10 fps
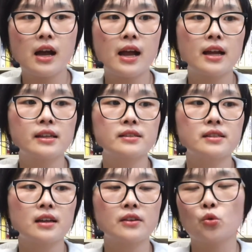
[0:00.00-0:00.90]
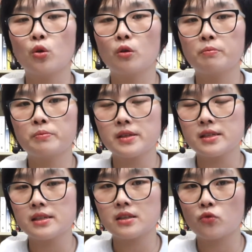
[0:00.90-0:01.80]
and your
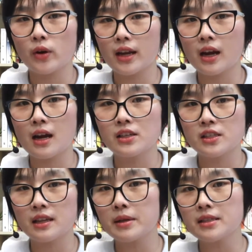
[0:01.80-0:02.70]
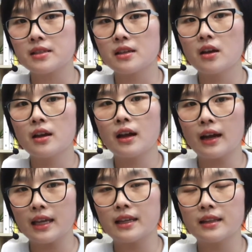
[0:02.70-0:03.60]
business credit card statements.
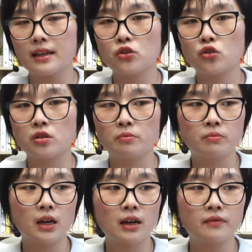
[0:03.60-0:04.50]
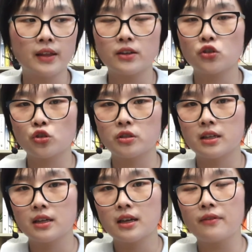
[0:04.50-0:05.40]
Again, that
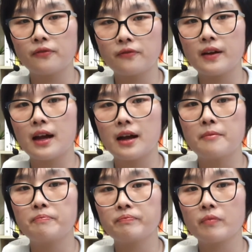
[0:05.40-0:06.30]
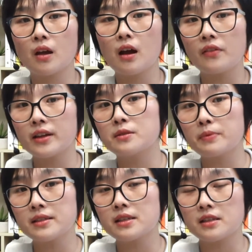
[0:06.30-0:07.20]
should have other
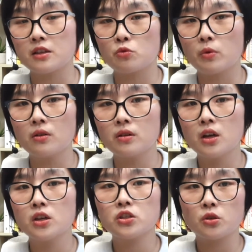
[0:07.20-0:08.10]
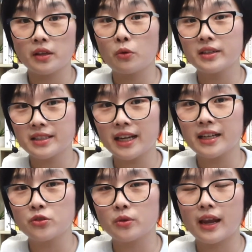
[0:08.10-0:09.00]
expenses as well, so they will
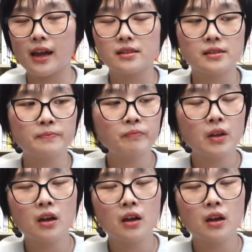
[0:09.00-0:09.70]
take into account.